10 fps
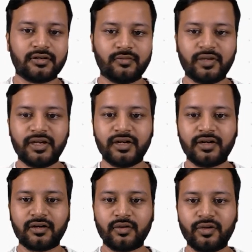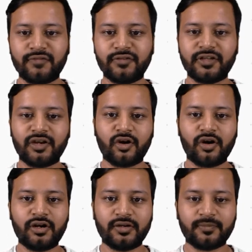We are going for the
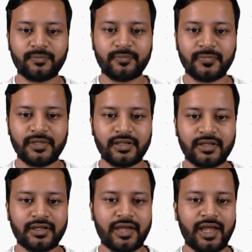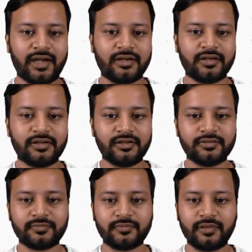record, character,
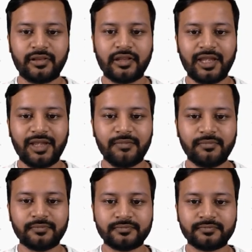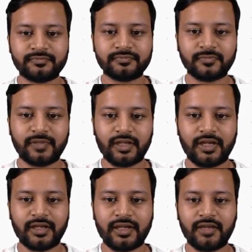name.
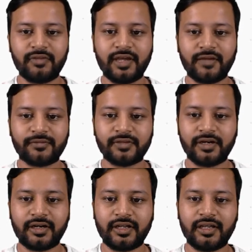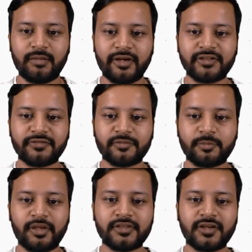Again we have 30 bytes of
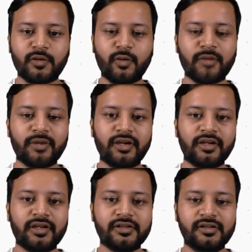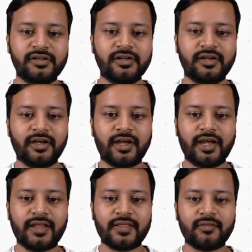space requirement here,
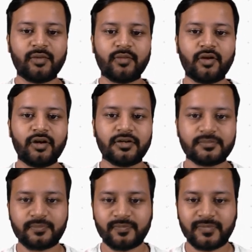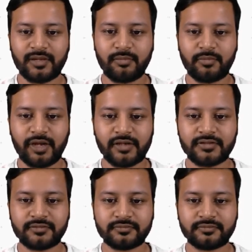and then we got marks,